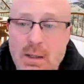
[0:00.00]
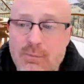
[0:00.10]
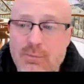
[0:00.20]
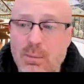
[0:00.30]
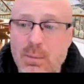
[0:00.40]

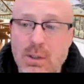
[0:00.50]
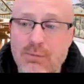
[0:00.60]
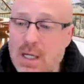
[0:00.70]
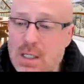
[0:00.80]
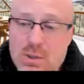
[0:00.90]
filming your
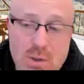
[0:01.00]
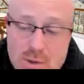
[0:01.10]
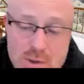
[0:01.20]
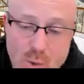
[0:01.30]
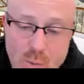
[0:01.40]
face, or you
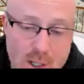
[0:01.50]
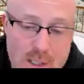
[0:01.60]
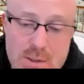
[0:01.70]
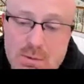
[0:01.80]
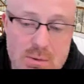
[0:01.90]
just don't
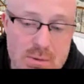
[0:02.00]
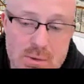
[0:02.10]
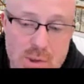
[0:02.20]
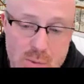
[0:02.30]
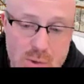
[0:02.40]
want to,
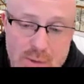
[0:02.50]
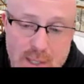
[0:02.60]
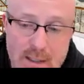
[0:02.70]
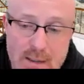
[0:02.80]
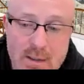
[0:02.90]
don't do
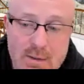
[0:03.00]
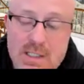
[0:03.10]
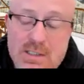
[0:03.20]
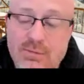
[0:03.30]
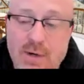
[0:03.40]
that.
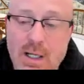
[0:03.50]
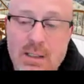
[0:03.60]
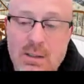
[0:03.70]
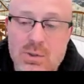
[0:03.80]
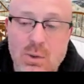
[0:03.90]
That's
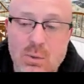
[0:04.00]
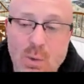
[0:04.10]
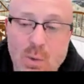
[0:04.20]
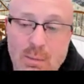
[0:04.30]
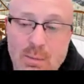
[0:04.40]
fine. There's no
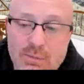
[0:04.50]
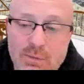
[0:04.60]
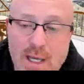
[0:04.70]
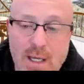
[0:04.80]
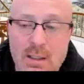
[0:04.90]
requirement for
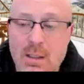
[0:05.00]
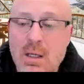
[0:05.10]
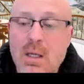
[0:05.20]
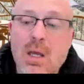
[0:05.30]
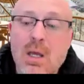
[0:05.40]
that.
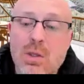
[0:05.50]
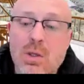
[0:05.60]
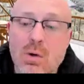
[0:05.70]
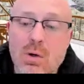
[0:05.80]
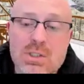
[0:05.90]

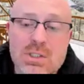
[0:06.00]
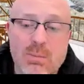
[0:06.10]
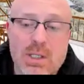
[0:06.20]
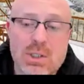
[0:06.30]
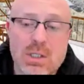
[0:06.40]
Your
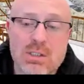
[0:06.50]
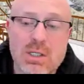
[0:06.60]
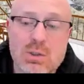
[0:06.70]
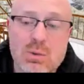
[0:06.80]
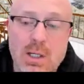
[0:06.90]
submission is
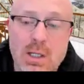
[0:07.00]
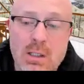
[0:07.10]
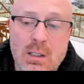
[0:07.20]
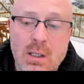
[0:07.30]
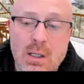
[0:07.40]

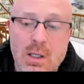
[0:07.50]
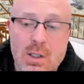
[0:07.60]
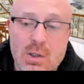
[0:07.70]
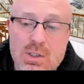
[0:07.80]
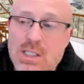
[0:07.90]
between
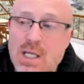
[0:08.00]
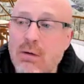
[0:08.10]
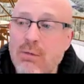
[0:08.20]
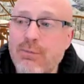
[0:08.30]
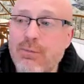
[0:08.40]

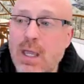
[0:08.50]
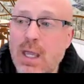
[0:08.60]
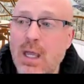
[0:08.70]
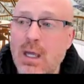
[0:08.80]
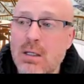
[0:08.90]
yourself
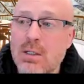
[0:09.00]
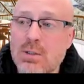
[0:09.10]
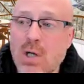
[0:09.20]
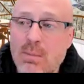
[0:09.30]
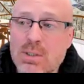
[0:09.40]
and
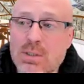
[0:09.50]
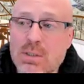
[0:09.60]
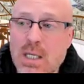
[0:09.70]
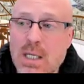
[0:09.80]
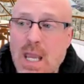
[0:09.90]

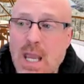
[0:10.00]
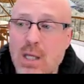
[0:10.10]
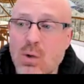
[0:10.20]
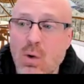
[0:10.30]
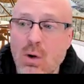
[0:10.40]
Thomas
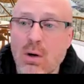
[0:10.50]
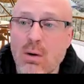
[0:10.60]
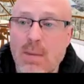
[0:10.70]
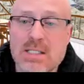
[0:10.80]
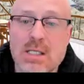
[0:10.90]
and or
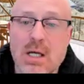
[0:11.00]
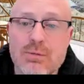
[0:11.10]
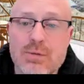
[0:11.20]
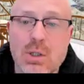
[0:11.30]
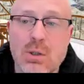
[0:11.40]

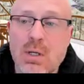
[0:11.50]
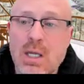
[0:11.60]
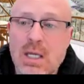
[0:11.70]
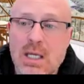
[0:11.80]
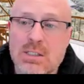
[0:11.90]
myself. So
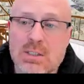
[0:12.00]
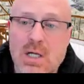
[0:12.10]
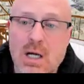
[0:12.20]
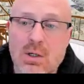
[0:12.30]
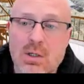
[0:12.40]
it's
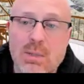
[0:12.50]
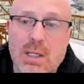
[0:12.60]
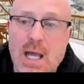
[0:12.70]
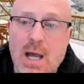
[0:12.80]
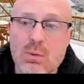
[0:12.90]
not going to
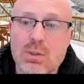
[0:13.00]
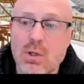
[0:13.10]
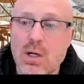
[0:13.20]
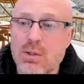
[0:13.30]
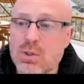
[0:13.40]
be out to
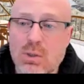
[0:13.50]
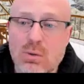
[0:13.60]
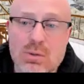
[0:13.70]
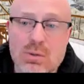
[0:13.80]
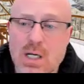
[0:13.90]
your other
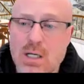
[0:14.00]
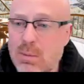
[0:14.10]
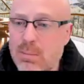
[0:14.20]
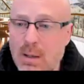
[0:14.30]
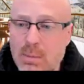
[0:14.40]
students. It's not going
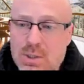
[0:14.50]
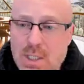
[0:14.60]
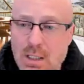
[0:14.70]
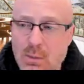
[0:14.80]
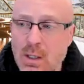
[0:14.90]
to be published
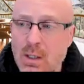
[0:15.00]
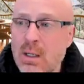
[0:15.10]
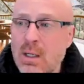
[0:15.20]
anywhere.